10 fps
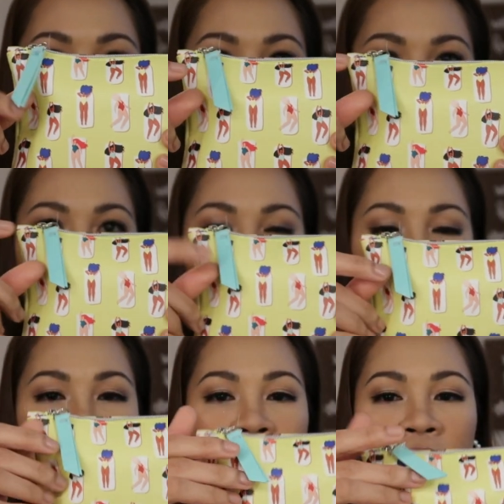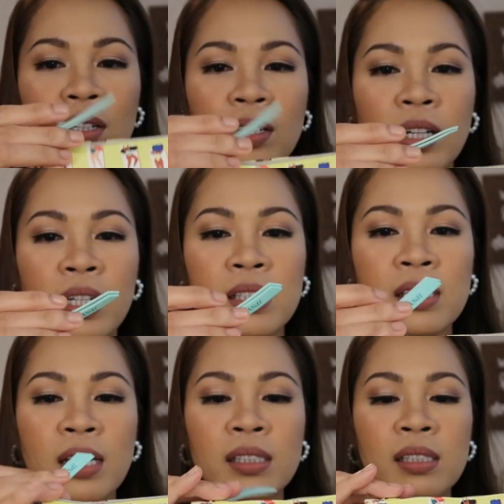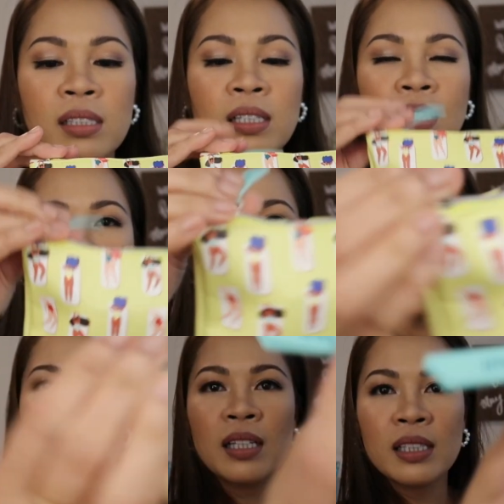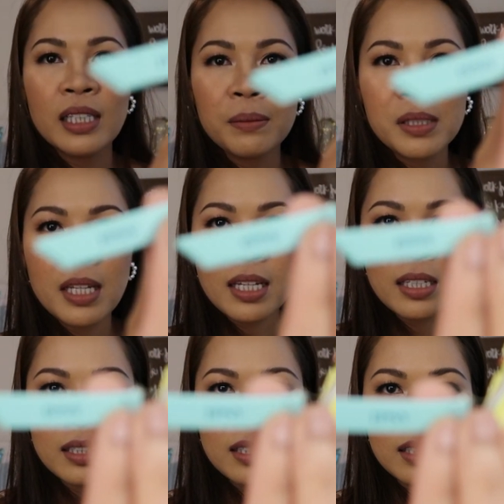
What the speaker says: turquoise color and it says Ipsy.